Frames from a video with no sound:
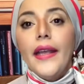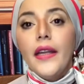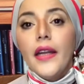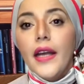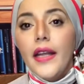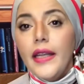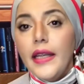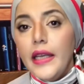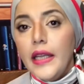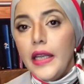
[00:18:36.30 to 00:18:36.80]

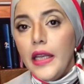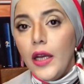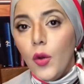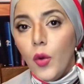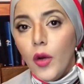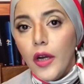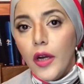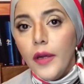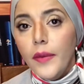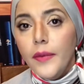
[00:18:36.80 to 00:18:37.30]

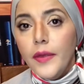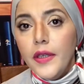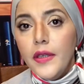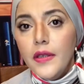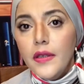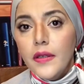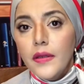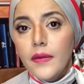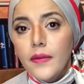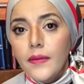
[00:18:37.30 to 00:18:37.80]
requirements,
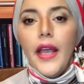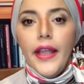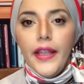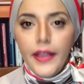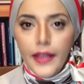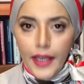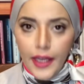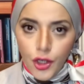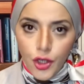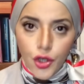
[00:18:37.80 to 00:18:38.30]

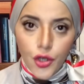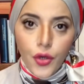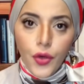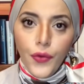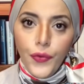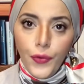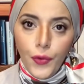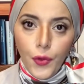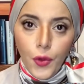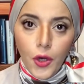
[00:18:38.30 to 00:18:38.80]
nature of
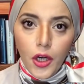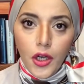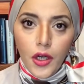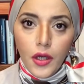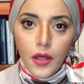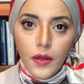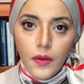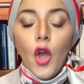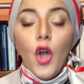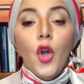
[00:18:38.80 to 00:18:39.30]
work,
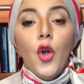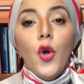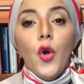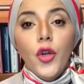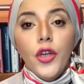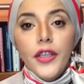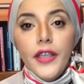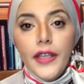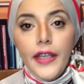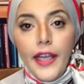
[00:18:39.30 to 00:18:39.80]

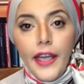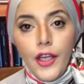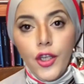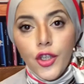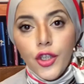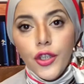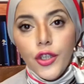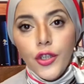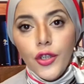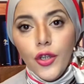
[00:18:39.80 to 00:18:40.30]
coordination
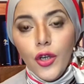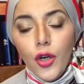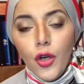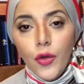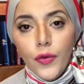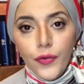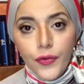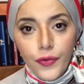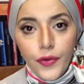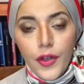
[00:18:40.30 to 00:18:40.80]
of
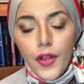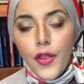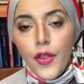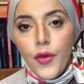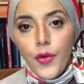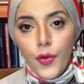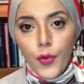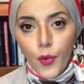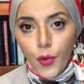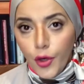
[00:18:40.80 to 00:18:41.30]
the
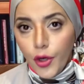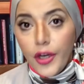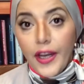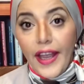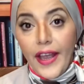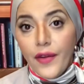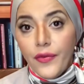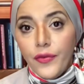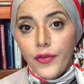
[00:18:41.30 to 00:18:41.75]
work efforts,